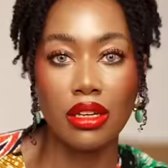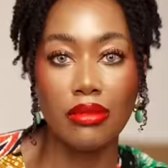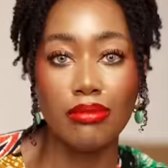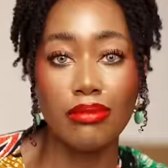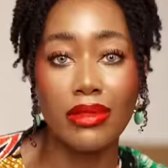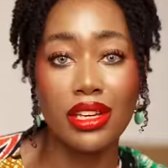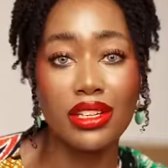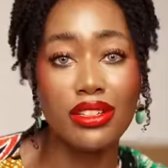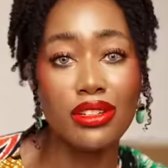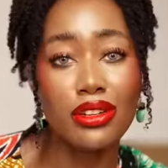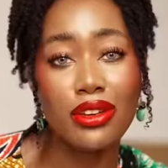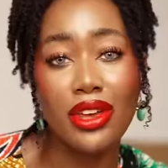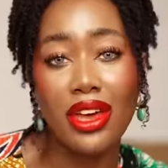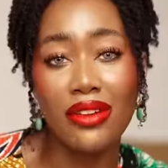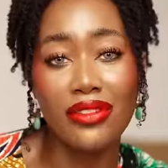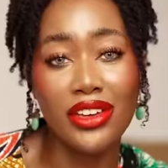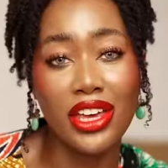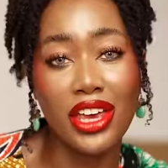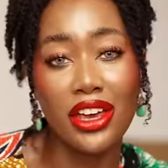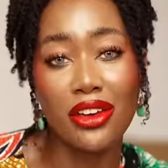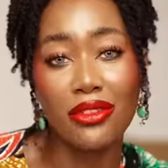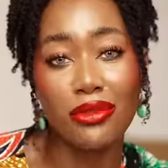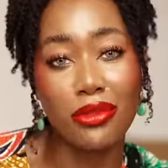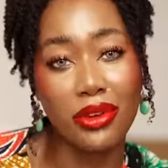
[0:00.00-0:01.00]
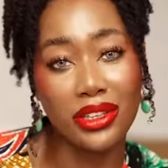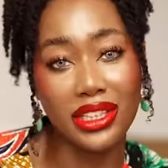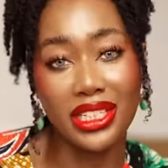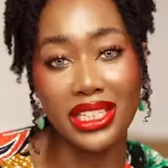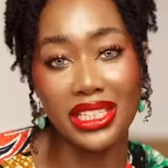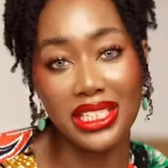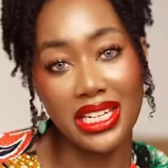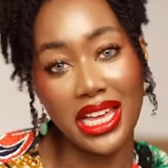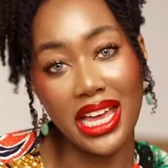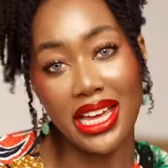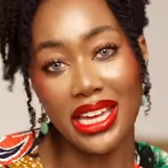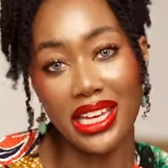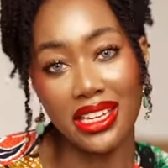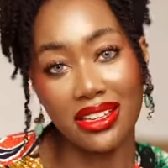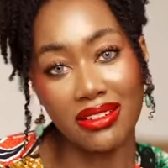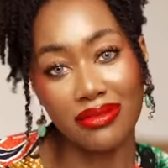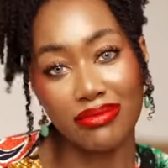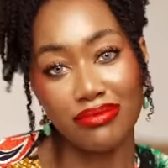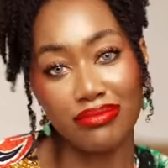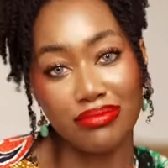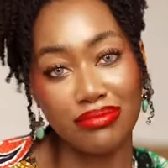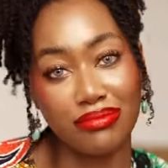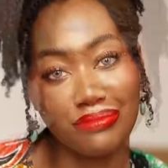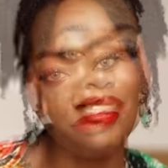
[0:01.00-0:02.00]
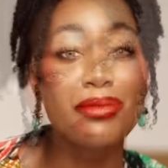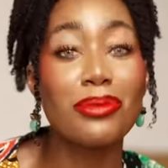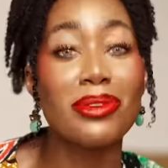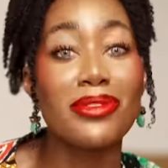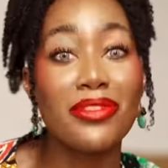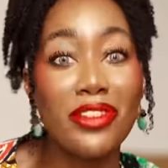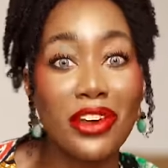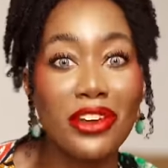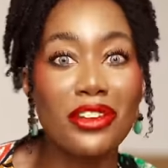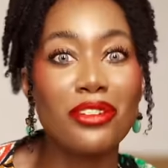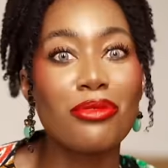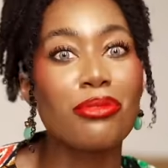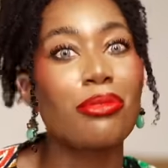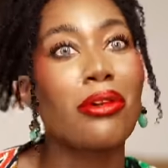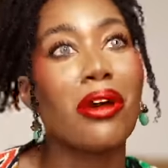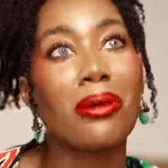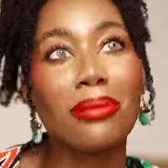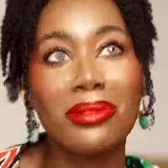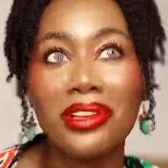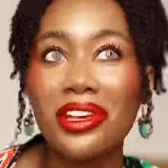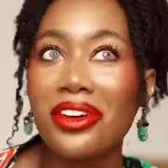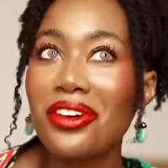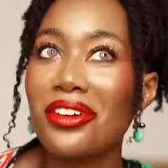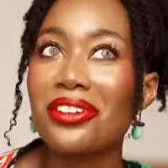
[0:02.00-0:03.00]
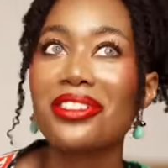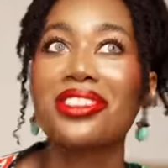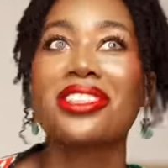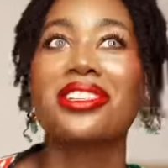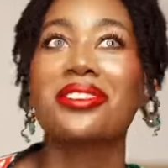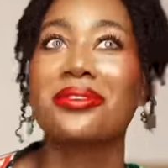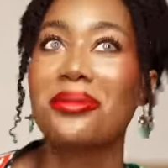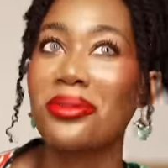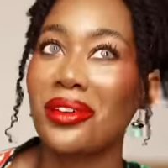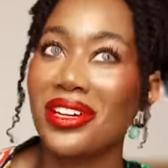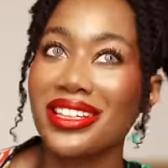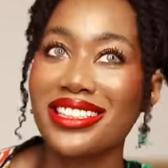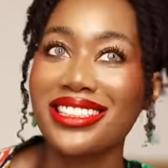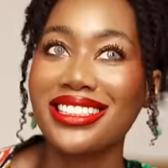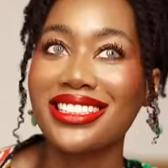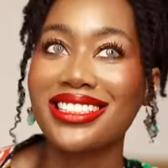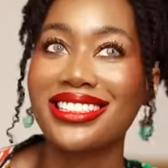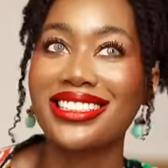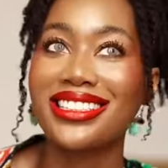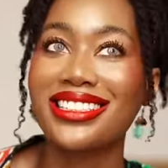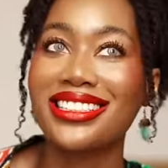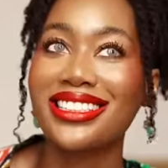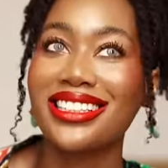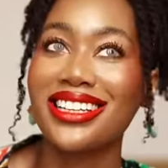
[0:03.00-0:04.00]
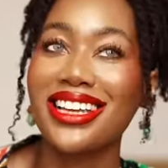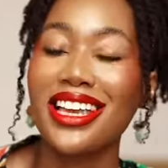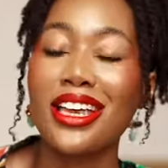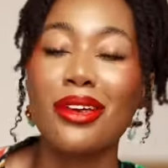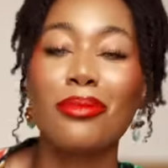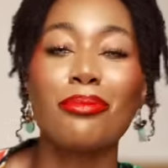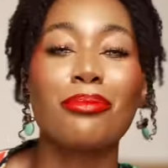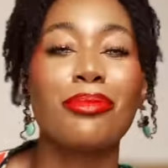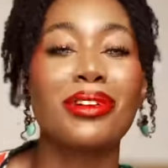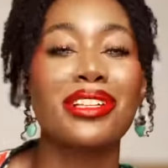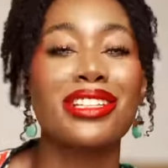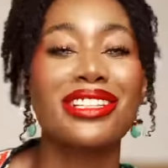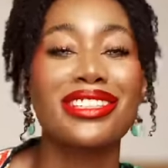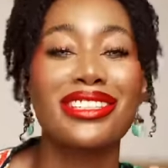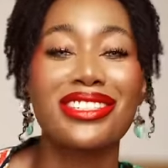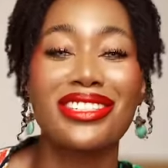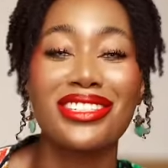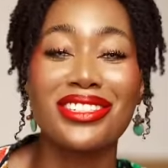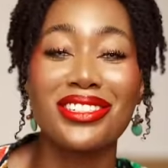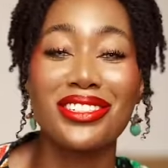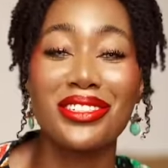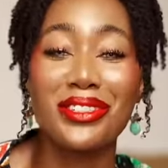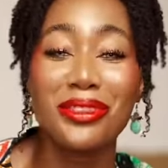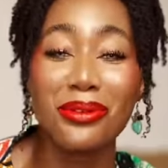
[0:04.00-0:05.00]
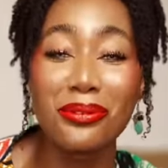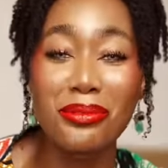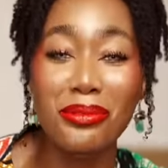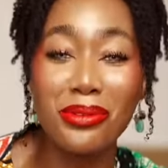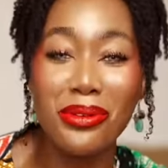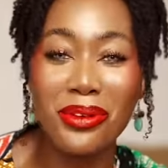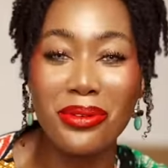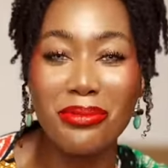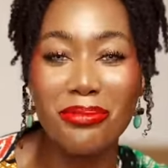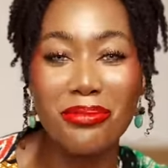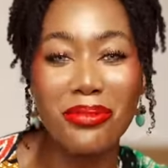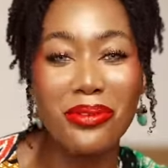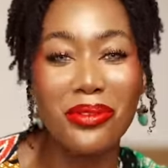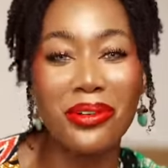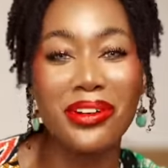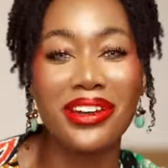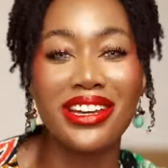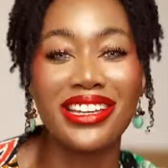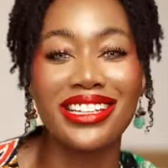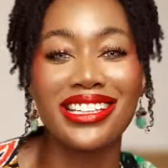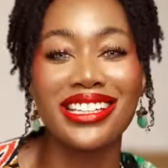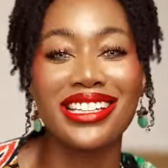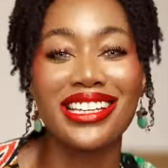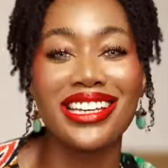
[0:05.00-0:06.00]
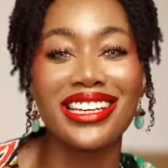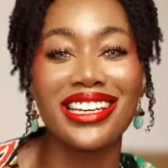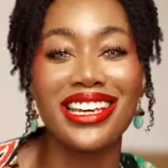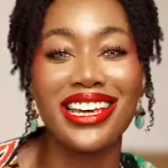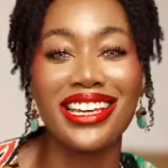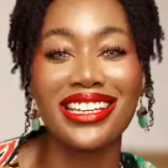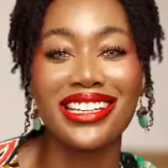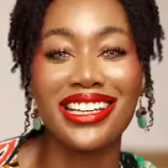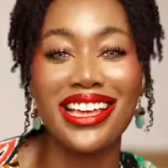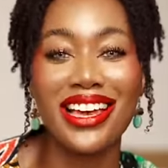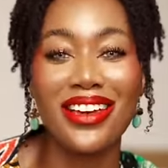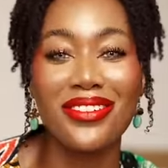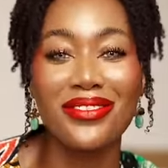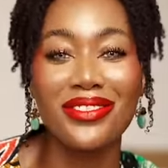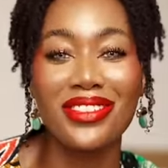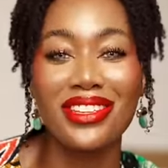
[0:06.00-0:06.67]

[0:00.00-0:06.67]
Make sure you have a hair friendly diet. To be fair, you've probably heard this one, but it's super important, and I can't have